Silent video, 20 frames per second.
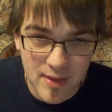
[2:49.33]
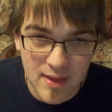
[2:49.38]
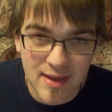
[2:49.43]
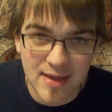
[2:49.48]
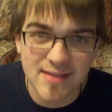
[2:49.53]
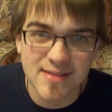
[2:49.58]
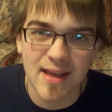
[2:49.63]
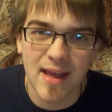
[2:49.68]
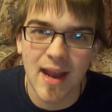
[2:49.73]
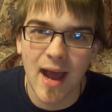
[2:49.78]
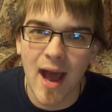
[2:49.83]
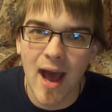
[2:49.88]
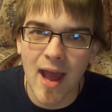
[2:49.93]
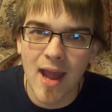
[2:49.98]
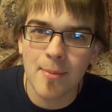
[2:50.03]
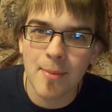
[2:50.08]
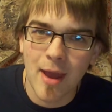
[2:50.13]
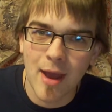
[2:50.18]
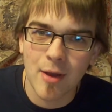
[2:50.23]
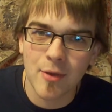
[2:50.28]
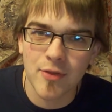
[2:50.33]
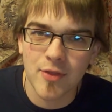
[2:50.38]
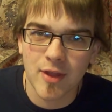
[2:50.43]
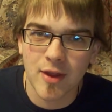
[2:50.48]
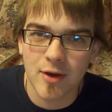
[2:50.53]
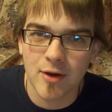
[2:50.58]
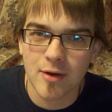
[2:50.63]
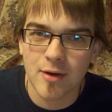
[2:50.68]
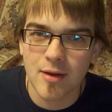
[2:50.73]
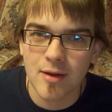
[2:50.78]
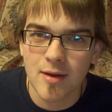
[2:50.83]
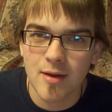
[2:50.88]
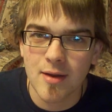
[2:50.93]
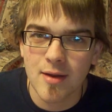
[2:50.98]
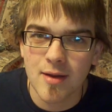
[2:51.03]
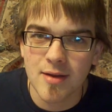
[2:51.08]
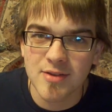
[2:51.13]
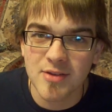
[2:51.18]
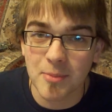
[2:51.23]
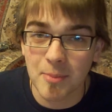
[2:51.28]
He said, I am out there
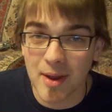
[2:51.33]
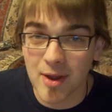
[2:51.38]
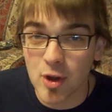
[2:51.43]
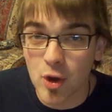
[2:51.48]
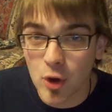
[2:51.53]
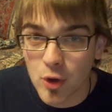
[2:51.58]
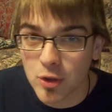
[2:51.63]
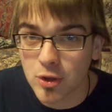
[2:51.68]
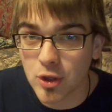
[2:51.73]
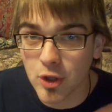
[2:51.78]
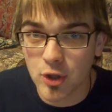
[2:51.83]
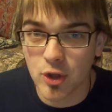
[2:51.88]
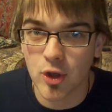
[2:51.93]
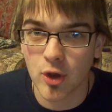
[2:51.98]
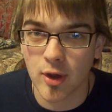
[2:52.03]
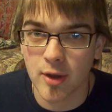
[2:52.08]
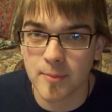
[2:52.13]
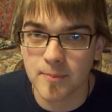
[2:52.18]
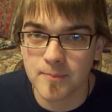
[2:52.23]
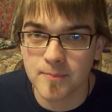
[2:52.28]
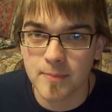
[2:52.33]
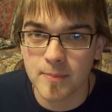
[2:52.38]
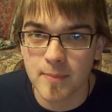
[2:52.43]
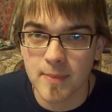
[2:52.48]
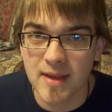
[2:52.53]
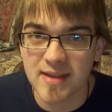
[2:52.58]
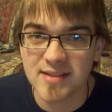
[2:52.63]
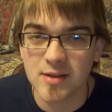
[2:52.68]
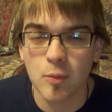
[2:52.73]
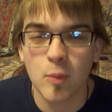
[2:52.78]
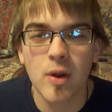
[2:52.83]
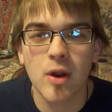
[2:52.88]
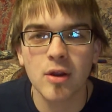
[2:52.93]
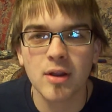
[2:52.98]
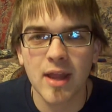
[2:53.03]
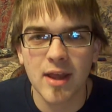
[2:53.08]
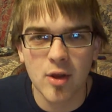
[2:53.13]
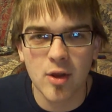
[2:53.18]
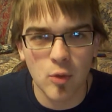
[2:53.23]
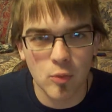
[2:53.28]
to make her look good. He said, we
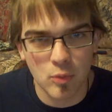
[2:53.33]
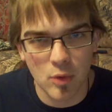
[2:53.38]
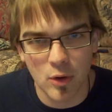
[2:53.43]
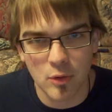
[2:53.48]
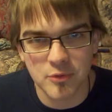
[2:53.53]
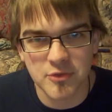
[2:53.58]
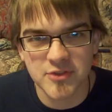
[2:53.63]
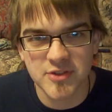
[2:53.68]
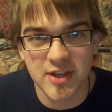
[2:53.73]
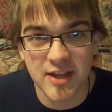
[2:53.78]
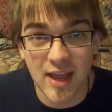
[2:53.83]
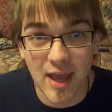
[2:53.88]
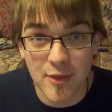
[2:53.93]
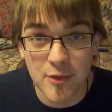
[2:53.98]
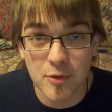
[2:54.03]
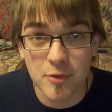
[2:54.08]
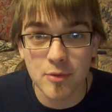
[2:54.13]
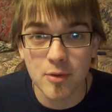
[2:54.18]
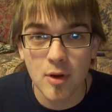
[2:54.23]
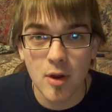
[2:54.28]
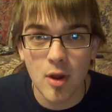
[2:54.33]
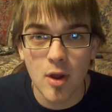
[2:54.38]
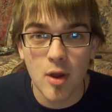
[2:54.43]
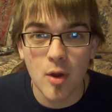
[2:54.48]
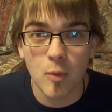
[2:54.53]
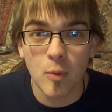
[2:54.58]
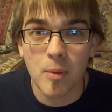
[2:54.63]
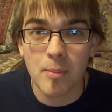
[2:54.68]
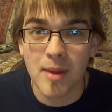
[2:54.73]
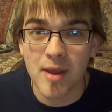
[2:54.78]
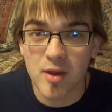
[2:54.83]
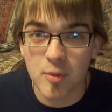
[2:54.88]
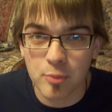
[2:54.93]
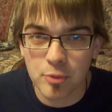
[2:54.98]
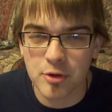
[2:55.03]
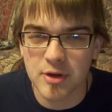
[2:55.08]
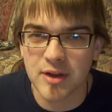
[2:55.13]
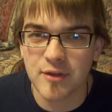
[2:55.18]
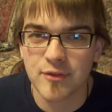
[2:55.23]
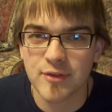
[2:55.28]
are like a rose. Together, we make a
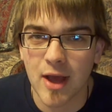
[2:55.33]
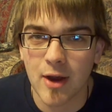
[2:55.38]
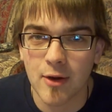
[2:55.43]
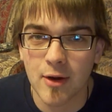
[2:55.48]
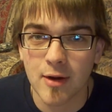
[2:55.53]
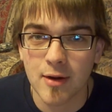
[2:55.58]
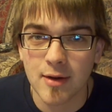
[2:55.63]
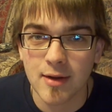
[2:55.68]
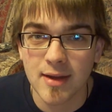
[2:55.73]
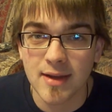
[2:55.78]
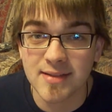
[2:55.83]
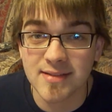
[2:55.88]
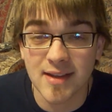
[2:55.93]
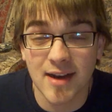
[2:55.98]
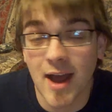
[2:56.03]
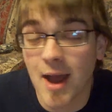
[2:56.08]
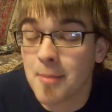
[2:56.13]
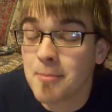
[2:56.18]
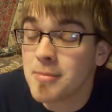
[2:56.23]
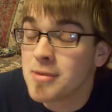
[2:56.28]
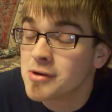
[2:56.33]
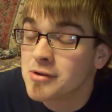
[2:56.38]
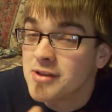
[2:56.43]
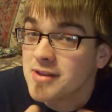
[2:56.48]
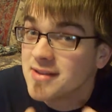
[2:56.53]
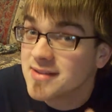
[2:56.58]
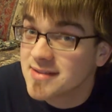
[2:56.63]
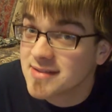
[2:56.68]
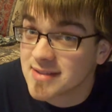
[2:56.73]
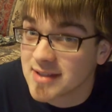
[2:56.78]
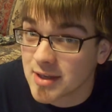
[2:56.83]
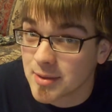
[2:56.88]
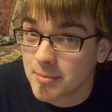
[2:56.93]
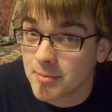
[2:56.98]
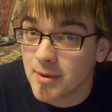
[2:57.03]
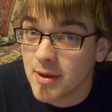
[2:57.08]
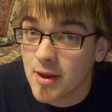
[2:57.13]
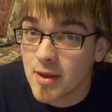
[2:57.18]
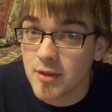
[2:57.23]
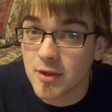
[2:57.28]
pretty flower. He said, I'm merely the
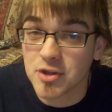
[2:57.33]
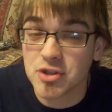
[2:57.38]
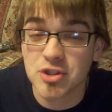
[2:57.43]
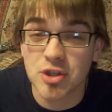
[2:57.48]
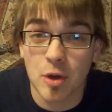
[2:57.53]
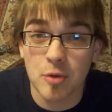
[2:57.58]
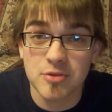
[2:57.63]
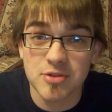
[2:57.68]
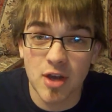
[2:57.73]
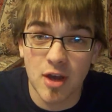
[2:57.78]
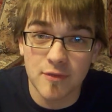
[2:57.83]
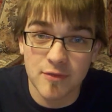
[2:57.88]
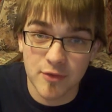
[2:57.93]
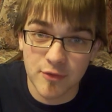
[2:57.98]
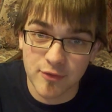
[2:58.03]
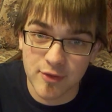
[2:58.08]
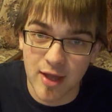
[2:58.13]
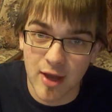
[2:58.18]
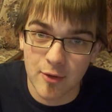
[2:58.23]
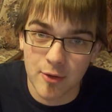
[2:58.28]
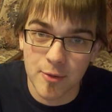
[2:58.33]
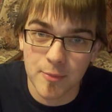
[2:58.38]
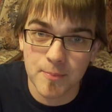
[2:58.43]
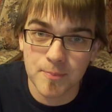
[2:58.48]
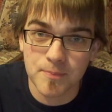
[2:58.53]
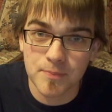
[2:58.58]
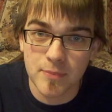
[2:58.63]
stem that shows off the flower.